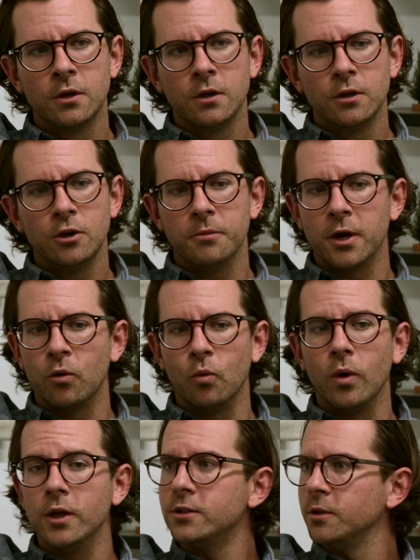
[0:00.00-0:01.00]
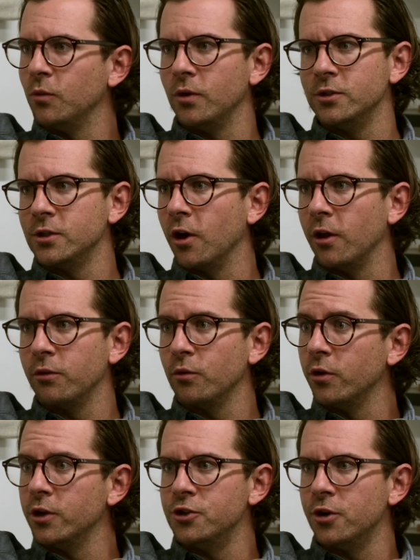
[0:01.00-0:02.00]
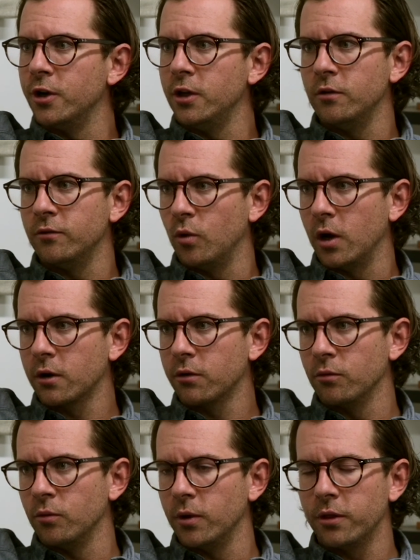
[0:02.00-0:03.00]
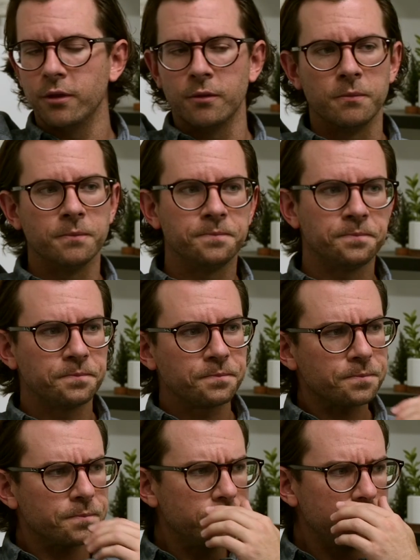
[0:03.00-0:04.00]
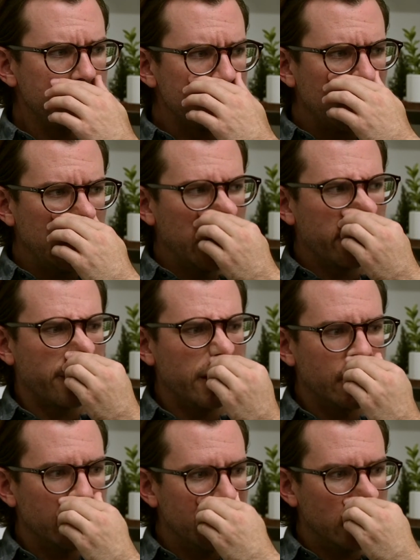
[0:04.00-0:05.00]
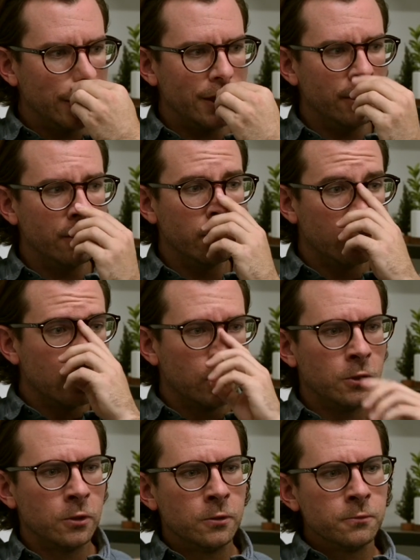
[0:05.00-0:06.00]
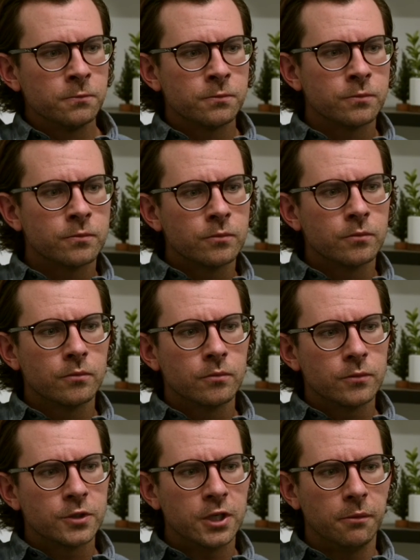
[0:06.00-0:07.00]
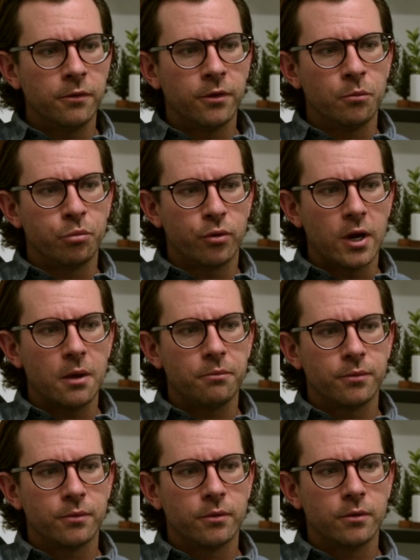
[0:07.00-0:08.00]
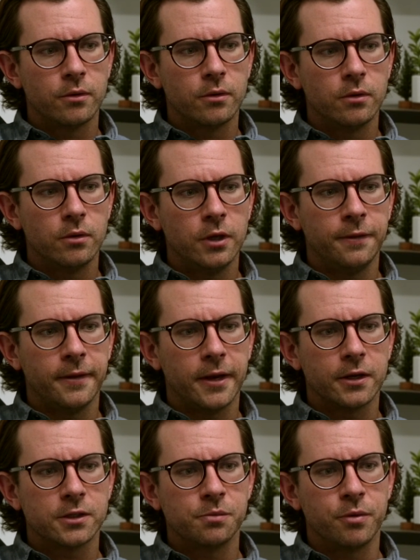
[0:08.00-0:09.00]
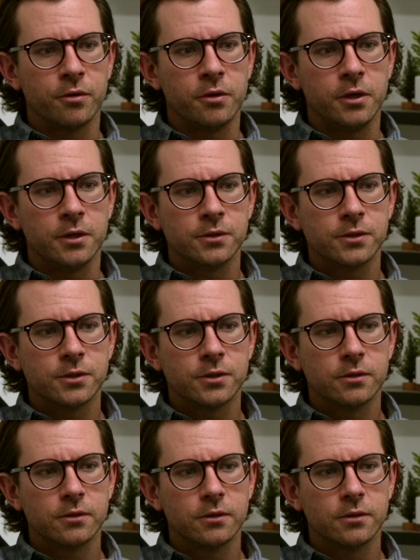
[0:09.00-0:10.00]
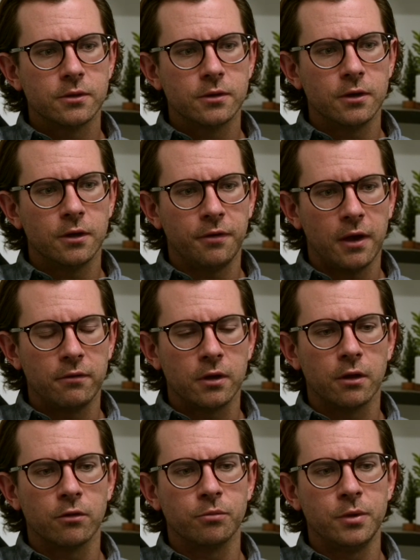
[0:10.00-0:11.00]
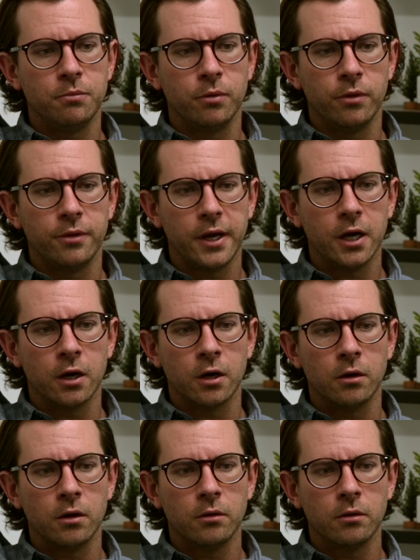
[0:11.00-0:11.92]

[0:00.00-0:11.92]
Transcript: no matter what someone's gone through or a journey you've walked through with them. And I think in some of the prep in that experience of having other people there,